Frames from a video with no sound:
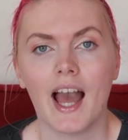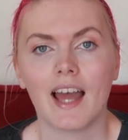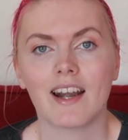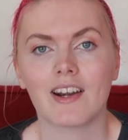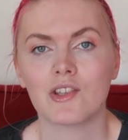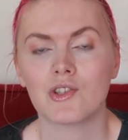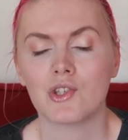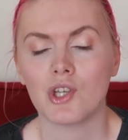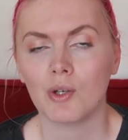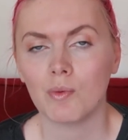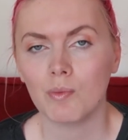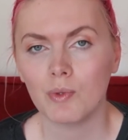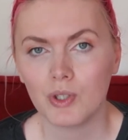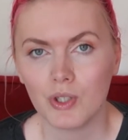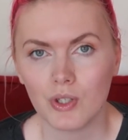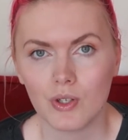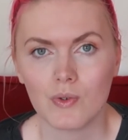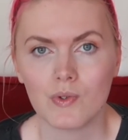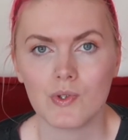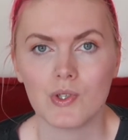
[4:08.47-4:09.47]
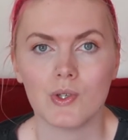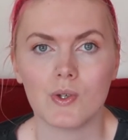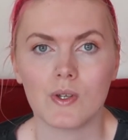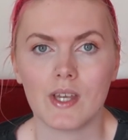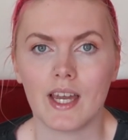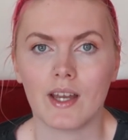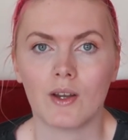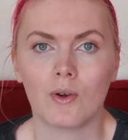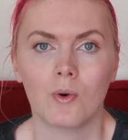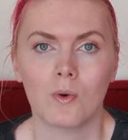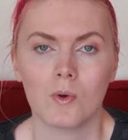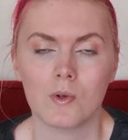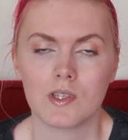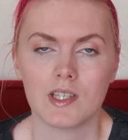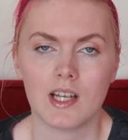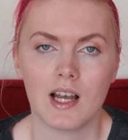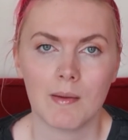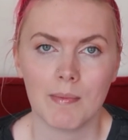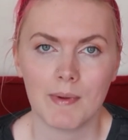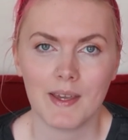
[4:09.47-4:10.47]
And I don't want you to get
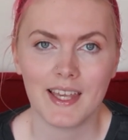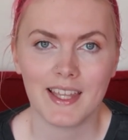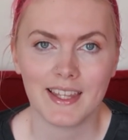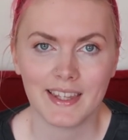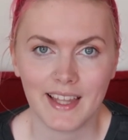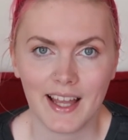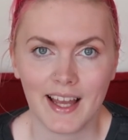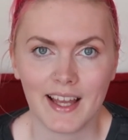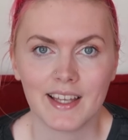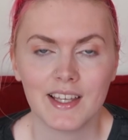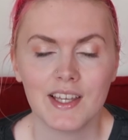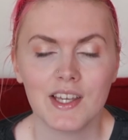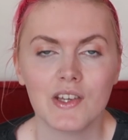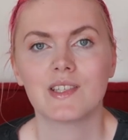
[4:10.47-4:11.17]
caught up in that.